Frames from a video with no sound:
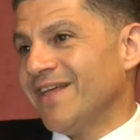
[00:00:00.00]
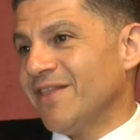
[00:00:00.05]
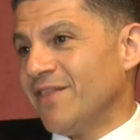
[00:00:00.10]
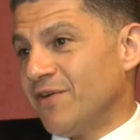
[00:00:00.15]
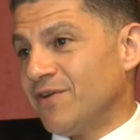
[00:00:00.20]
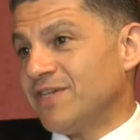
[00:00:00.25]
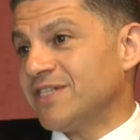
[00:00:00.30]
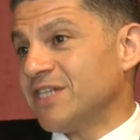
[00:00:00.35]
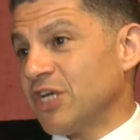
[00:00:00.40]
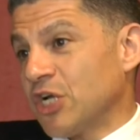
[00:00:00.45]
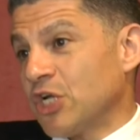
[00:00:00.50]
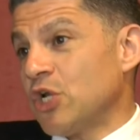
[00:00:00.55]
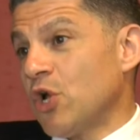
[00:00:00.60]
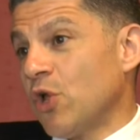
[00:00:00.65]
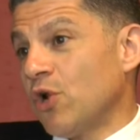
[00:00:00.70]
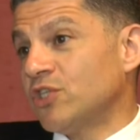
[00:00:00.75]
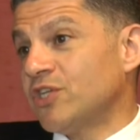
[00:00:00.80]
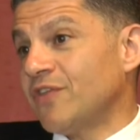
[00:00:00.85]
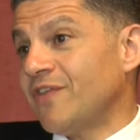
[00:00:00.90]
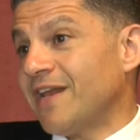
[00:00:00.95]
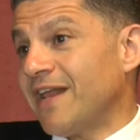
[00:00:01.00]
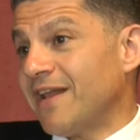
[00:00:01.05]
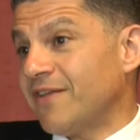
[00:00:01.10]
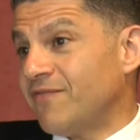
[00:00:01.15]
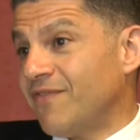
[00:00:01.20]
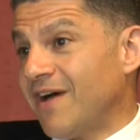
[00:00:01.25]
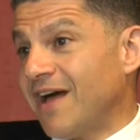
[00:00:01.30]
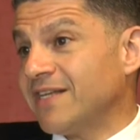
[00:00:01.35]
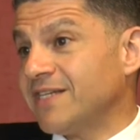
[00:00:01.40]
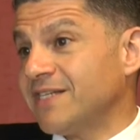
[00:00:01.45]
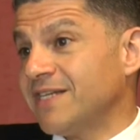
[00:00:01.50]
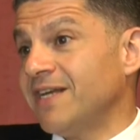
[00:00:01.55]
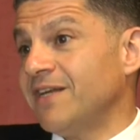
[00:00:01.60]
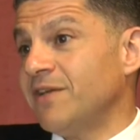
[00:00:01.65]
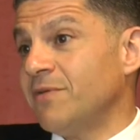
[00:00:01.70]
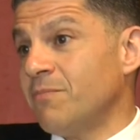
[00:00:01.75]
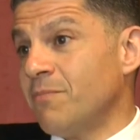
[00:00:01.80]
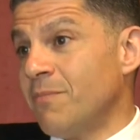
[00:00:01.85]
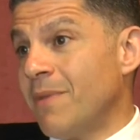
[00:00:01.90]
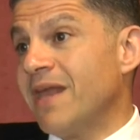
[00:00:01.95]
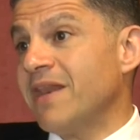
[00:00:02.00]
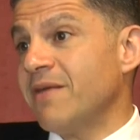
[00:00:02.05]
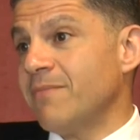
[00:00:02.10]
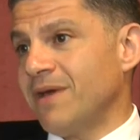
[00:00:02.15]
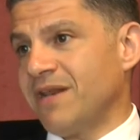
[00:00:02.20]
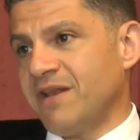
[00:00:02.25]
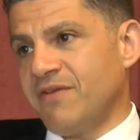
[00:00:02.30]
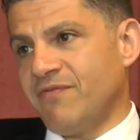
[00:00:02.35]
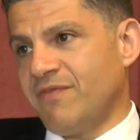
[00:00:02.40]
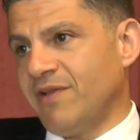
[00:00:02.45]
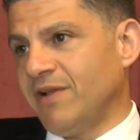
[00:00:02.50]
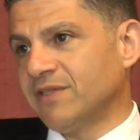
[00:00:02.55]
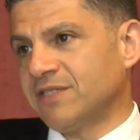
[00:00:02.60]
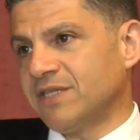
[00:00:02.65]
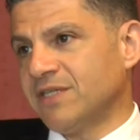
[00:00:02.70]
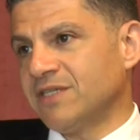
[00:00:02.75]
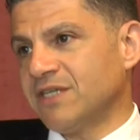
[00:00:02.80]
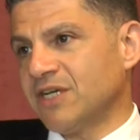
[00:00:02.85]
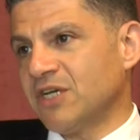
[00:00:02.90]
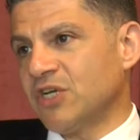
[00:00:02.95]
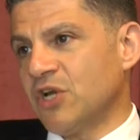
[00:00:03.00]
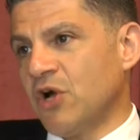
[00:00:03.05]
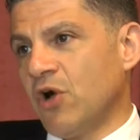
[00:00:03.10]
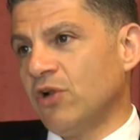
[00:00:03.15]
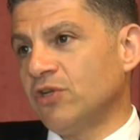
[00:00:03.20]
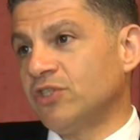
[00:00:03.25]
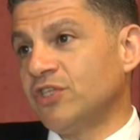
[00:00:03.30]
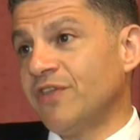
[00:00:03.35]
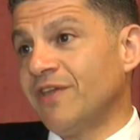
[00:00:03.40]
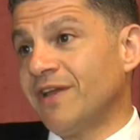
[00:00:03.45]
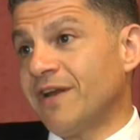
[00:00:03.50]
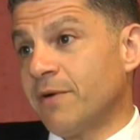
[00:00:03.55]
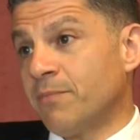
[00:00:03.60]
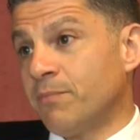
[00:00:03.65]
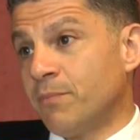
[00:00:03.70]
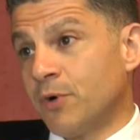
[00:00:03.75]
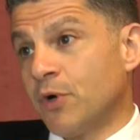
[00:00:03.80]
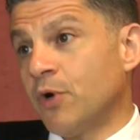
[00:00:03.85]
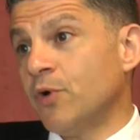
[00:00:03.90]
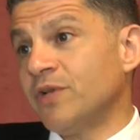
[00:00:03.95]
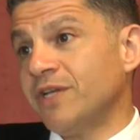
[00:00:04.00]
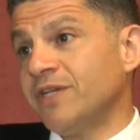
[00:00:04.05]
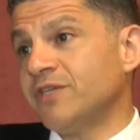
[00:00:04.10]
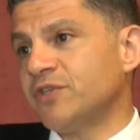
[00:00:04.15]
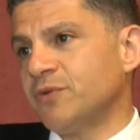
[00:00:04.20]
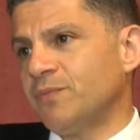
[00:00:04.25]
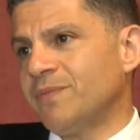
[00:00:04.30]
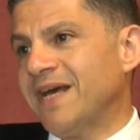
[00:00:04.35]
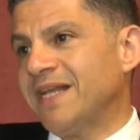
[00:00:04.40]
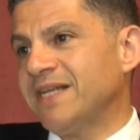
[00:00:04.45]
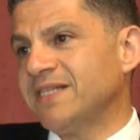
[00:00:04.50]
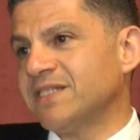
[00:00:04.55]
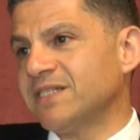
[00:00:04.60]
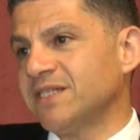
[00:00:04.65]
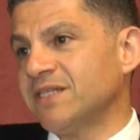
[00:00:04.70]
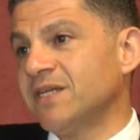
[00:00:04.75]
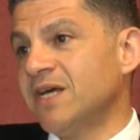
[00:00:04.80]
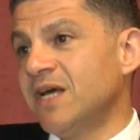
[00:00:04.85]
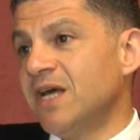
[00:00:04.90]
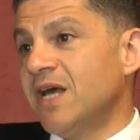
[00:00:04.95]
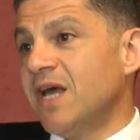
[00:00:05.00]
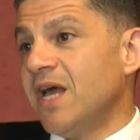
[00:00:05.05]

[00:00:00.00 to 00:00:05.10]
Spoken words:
There is technology that are advancing in many, many fields in technology that are brought into medicine.